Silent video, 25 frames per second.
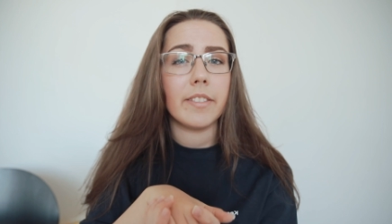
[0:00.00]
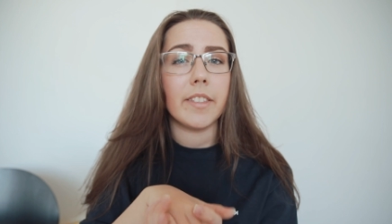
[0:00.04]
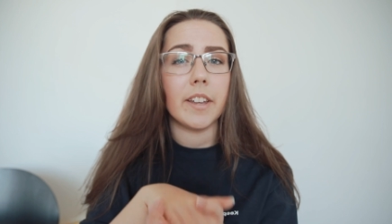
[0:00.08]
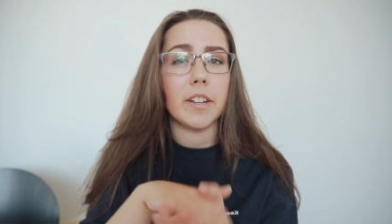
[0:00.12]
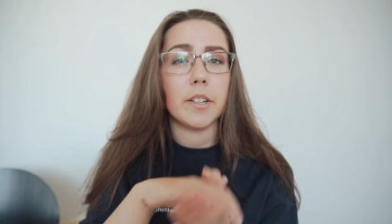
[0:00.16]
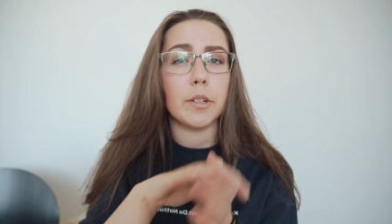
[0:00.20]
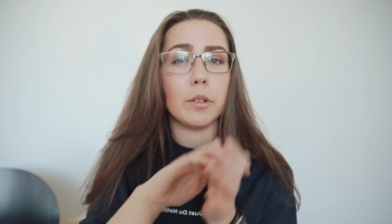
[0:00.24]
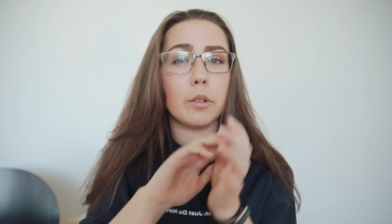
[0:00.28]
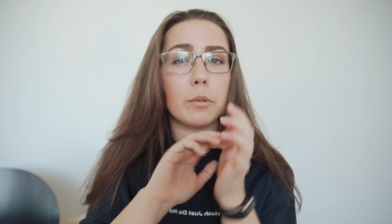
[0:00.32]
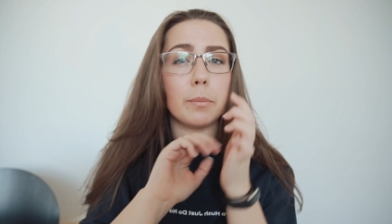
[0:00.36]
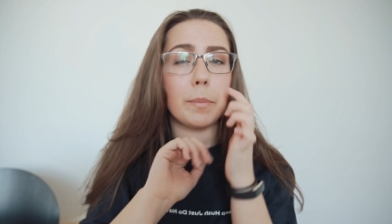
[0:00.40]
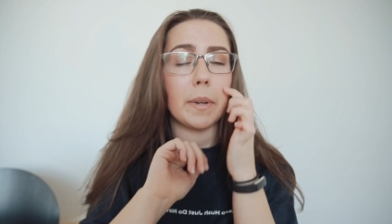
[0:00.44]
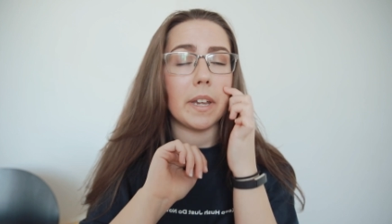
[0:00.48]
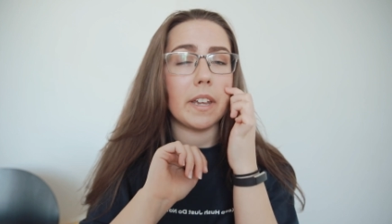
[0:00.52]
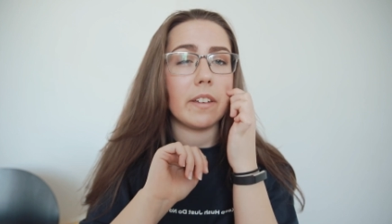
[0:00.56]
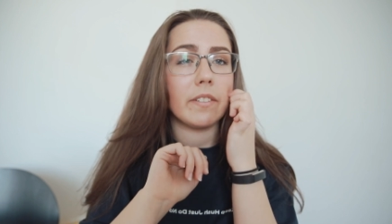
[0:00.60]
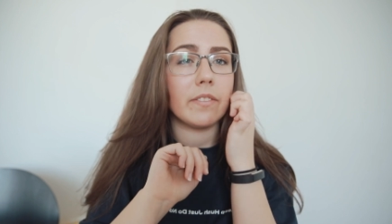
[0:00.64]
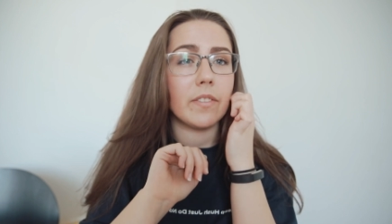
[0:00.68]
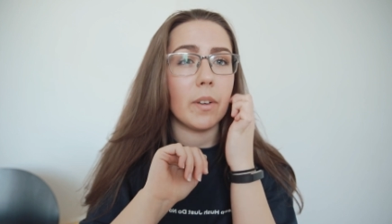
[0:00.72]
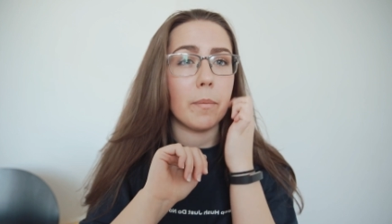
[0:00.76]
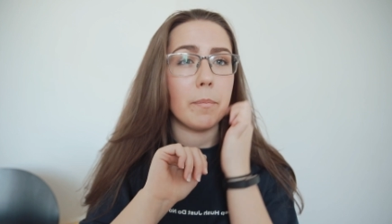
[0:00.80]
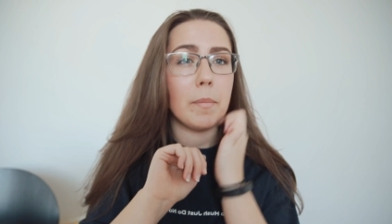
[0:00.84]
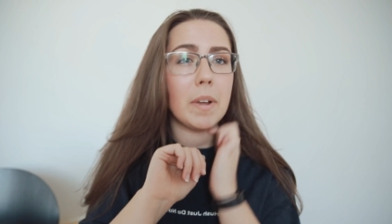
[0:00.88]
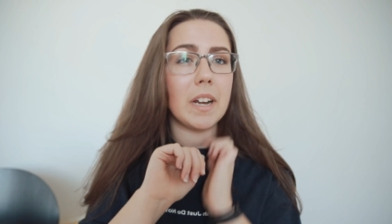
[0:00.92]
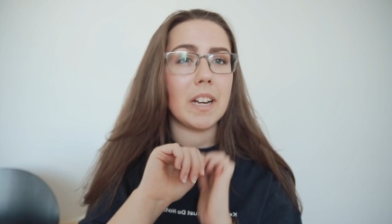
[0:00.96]
then you'll be
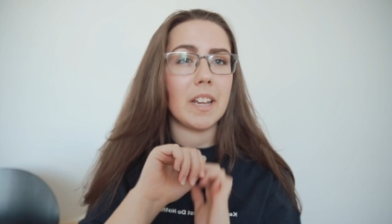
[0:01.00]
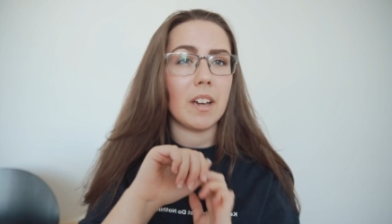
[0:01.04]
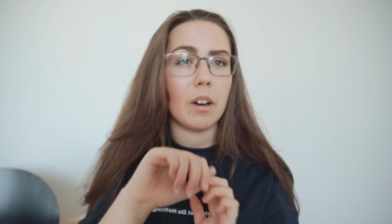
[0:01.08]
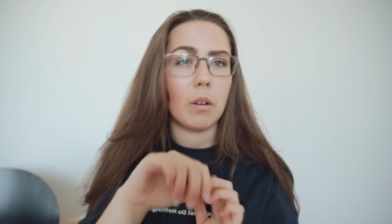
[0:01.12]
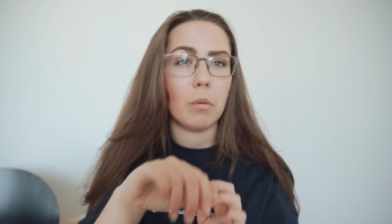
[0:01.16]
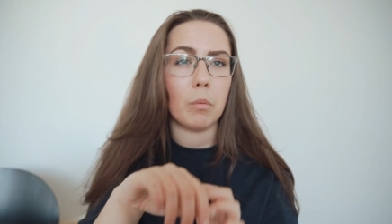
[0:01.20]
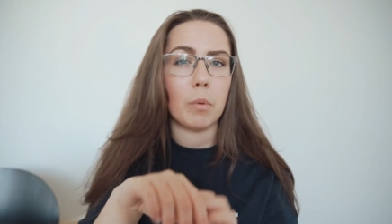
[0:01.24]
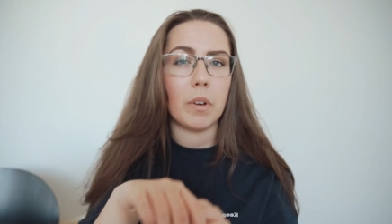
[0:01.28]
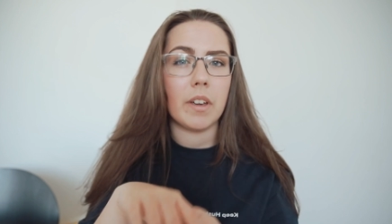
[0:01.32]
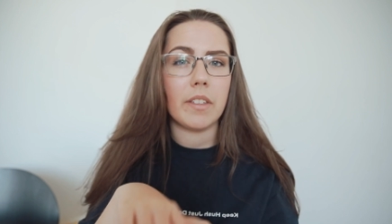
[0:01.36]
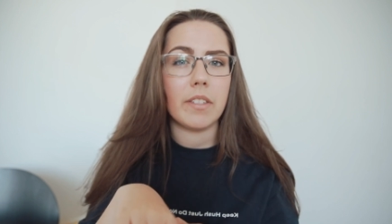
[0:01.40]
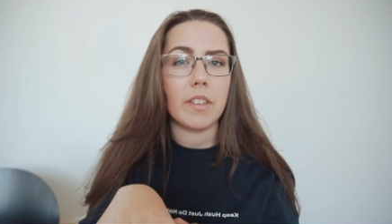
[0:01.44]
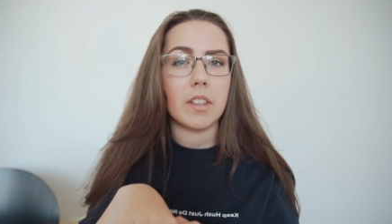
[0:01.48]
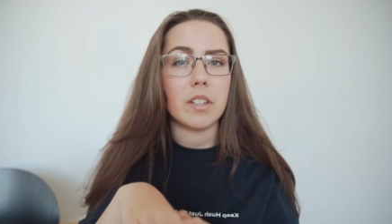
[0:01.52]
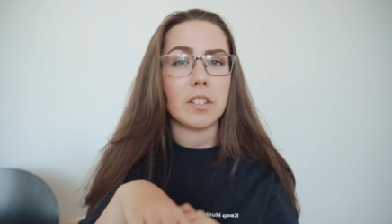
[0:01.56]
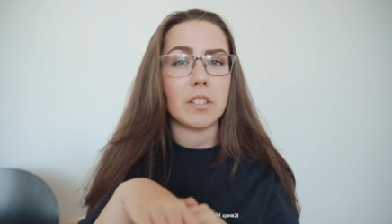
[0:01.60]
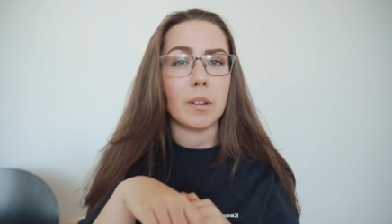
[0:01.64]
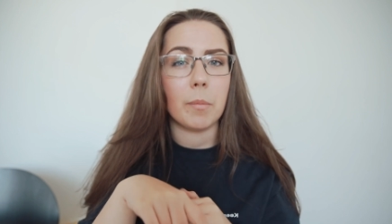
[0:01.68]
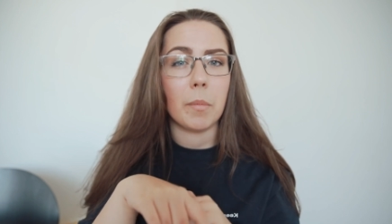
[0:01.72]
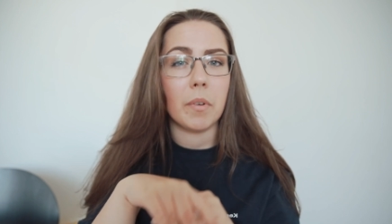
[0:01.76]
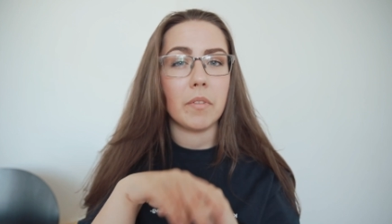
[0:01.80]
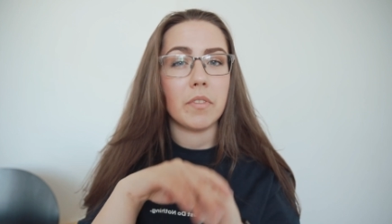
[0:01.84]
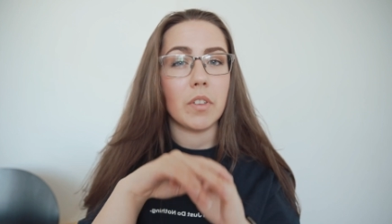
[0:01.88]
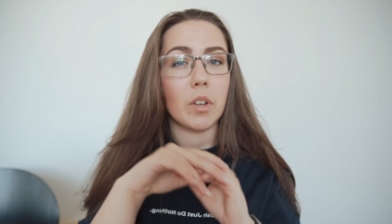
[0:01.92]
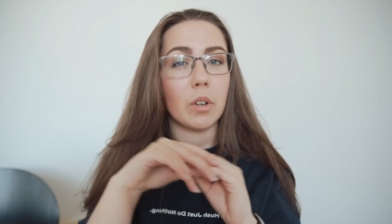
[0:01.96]
familiar with
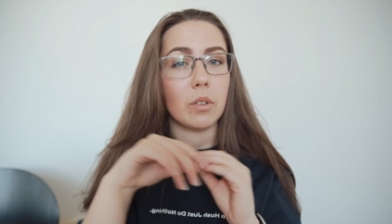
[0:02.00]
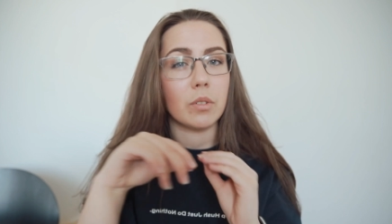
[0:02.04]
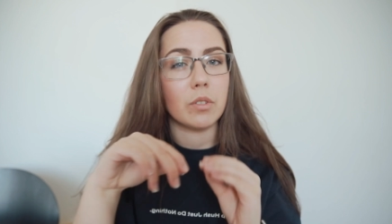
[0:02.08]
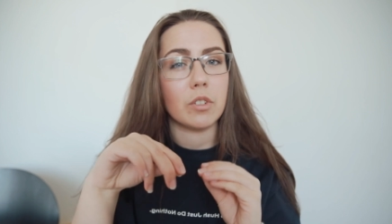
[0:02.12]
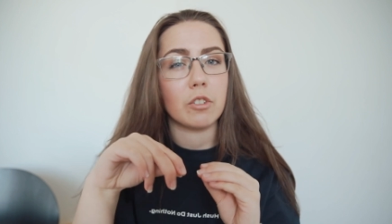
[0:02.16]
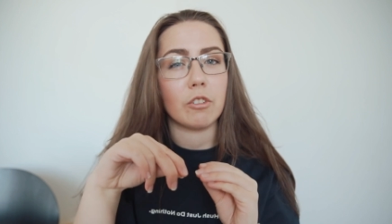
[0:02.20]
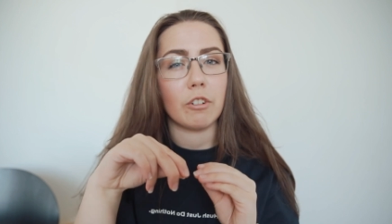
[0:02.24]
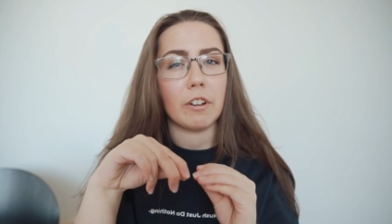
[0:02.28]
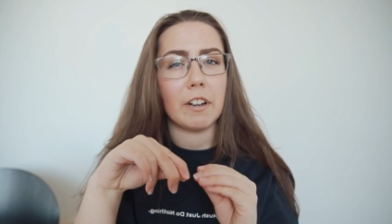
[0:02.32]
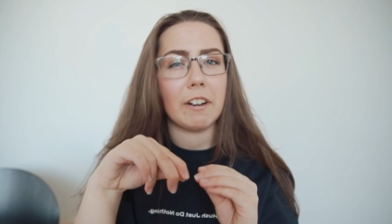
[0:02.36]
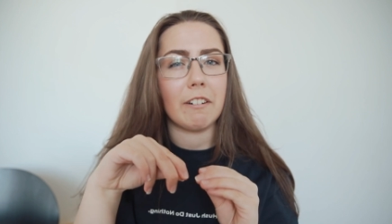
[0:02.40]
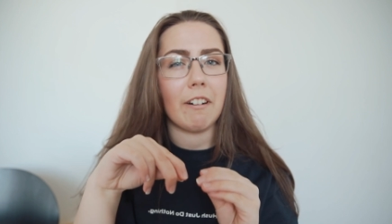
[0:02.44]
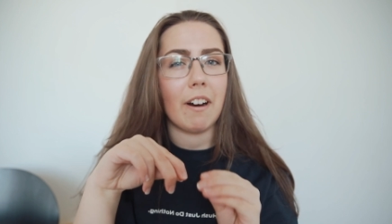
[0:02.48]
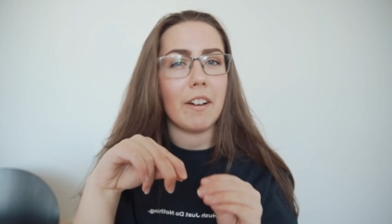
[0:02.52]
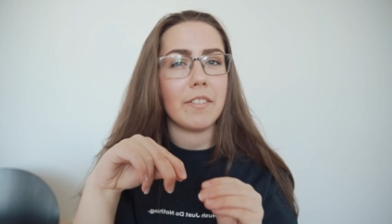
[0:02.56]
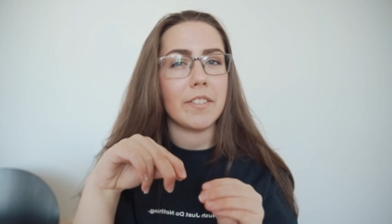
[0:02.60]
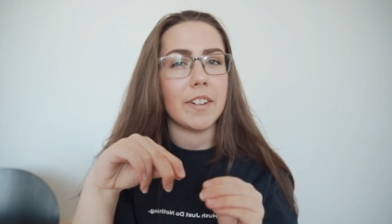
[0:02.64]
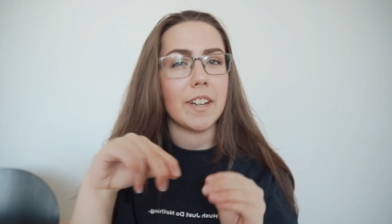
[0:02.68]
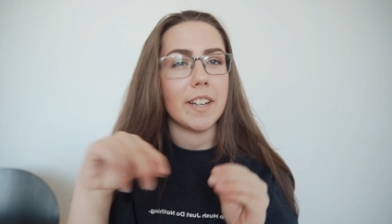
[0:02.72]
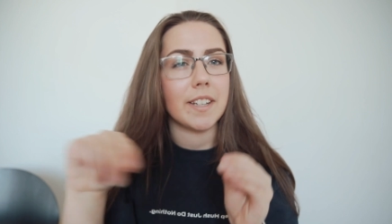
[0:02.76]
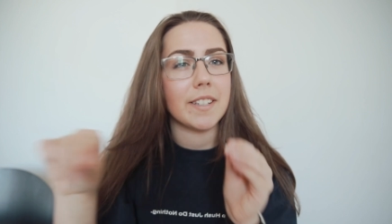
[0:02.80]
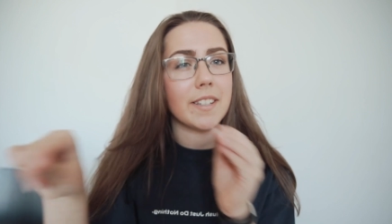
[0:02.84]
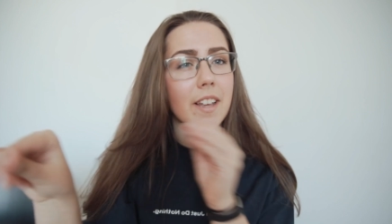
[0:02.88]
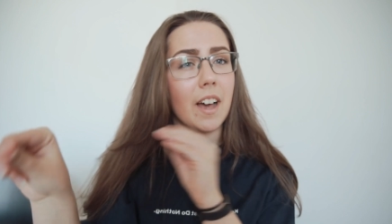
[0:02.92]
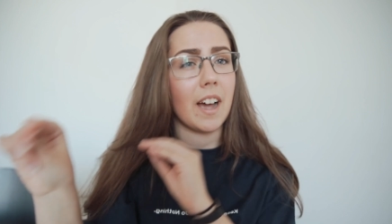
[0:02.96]
some of the on-screen
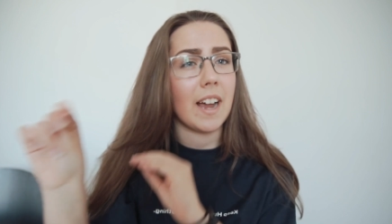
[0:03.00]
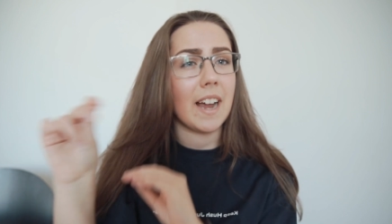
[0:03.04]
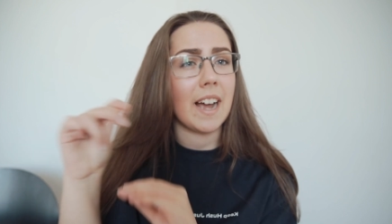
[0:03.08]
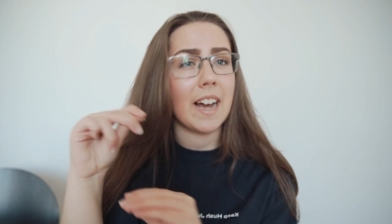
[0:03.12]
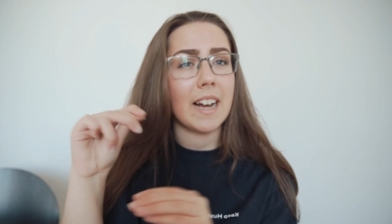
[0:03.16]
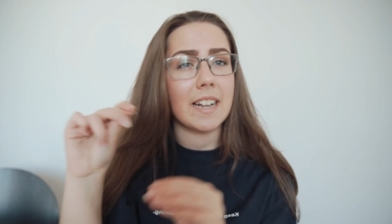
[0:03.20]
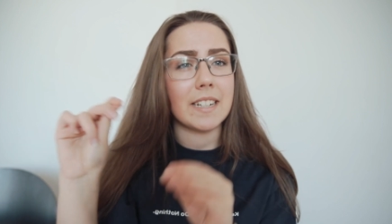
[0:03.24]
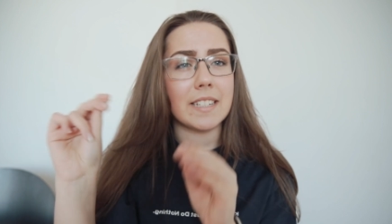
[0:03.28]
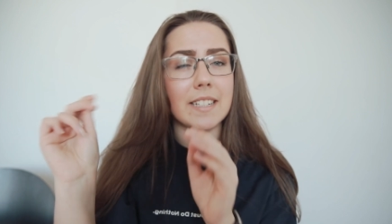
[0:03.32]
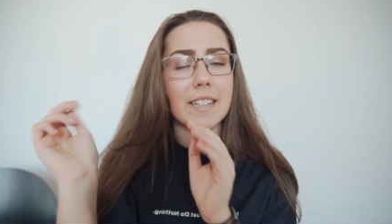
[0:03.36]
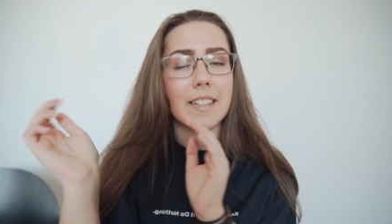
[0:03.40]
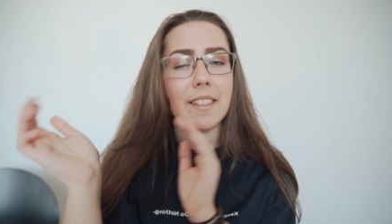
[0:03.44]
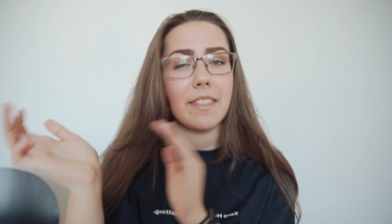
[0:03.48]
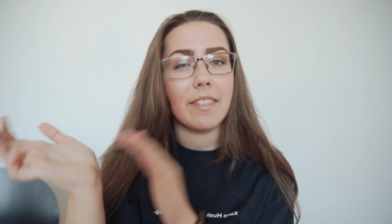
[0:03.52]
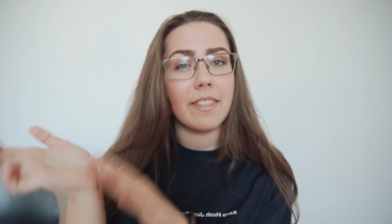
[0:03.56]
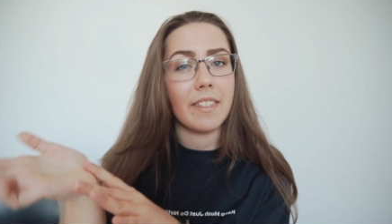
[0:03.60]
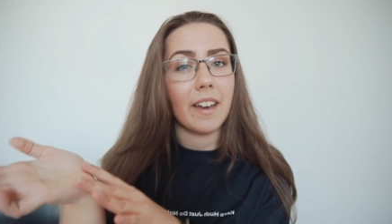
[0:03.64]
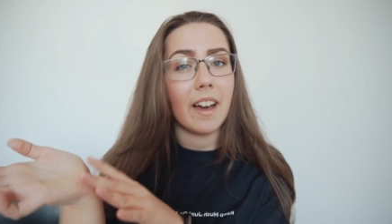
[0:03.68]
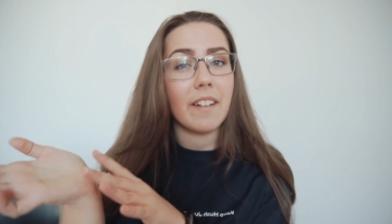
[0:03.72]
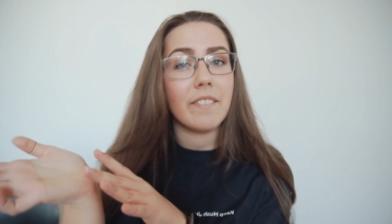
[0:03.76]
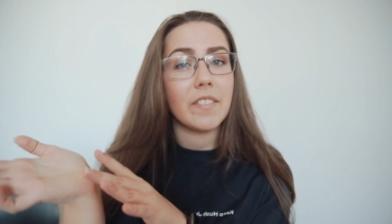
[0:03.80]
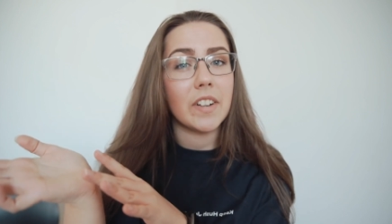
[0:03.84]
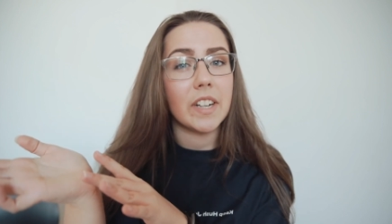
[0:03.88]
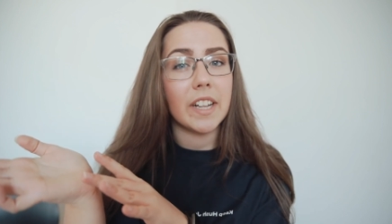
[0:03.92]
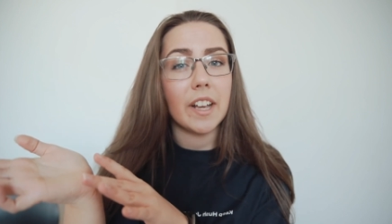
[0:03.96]
graphics that I had in
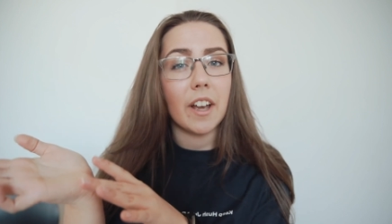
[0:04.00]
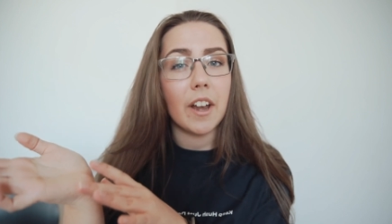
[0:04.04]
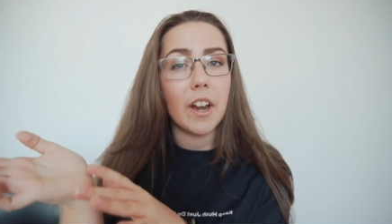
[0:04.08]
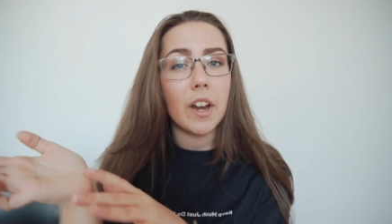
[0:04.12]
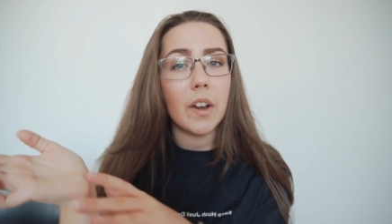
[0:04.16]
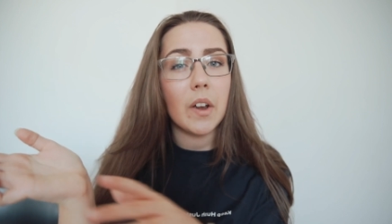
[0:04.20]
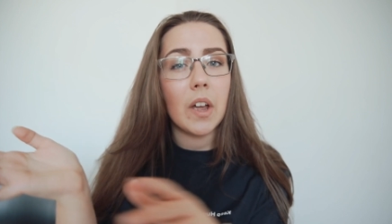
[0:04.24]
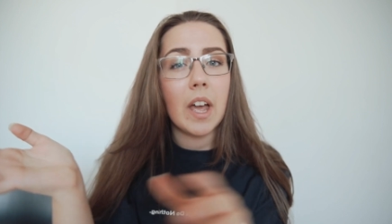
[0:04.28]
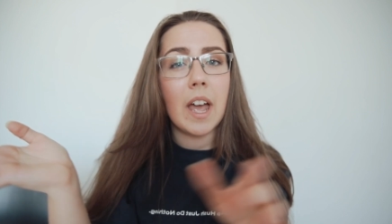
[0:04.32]
that video.